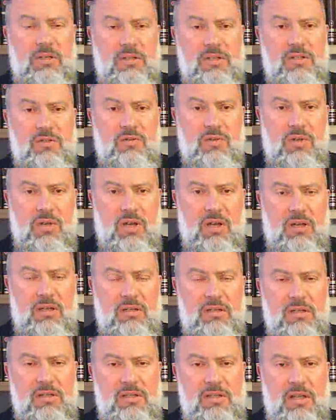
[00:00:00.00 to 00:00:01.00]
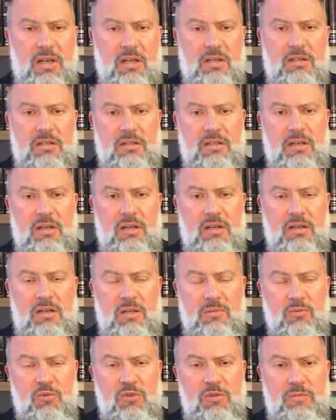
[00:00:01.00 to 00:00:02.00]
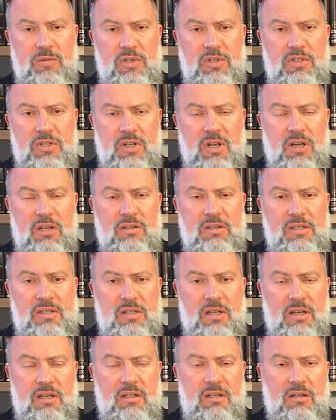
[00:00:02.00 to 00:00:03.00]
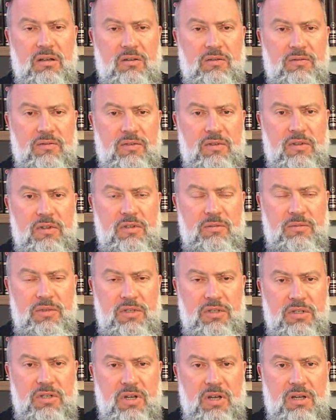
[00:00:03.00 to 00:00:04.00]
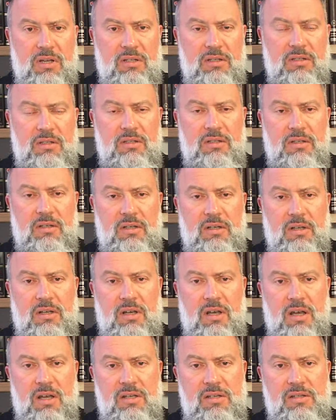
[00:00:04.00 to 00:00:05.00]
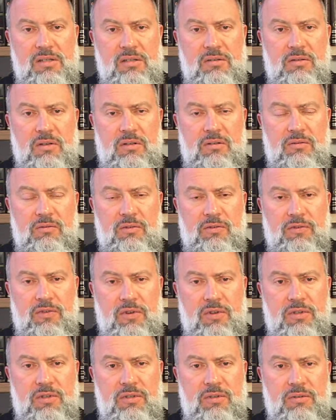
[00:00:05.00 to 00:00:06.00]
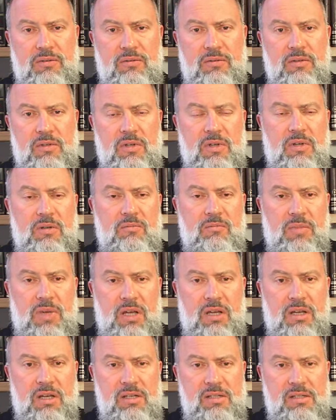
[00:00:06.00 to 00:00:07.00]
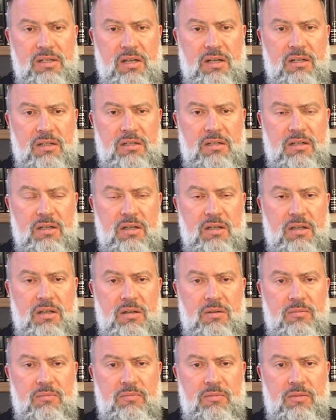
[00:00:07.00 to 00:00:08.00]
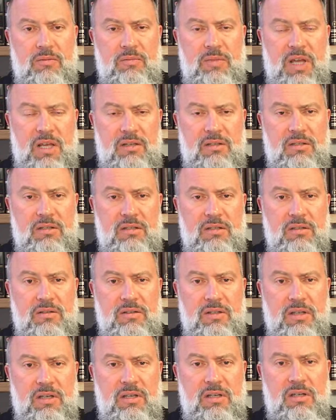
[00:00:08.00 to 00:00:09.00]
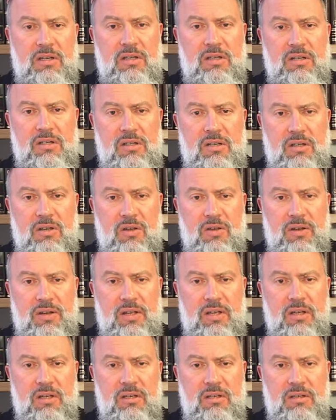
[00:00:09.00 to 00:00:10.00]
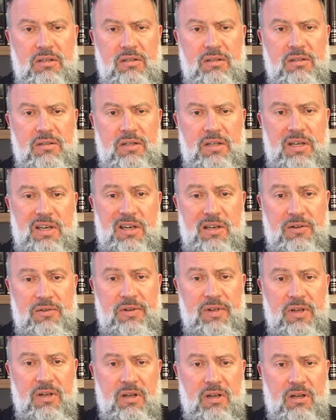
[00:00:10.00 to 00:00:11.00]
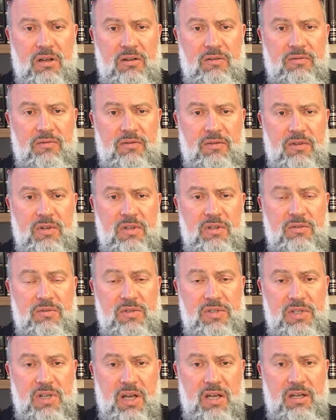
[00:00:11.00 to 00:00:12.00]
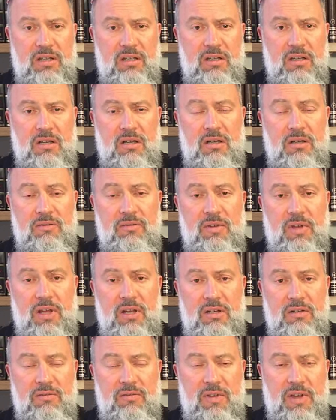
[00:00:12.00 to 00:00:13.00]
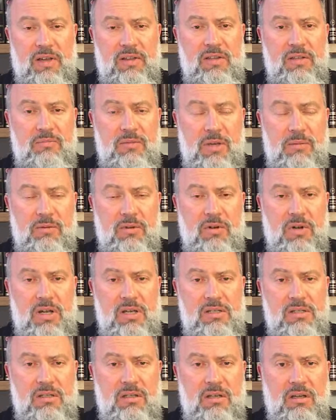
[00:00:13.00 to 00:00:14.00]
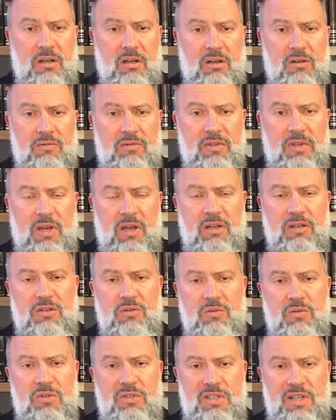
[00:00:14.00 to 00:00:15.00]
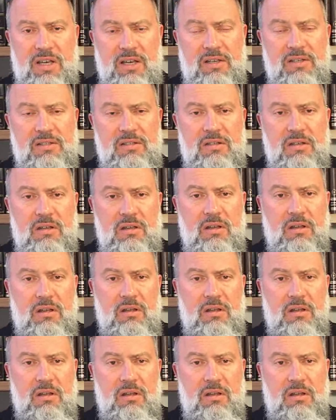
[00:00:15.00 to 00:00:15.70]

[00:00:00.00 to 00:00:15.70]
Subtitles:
in this regard is that Limud Mishnah, the study of the Mishnah, as referred to by Chazal, meant the learning, the hearing of, and the reciting of, and in fact the memorizing of the actual text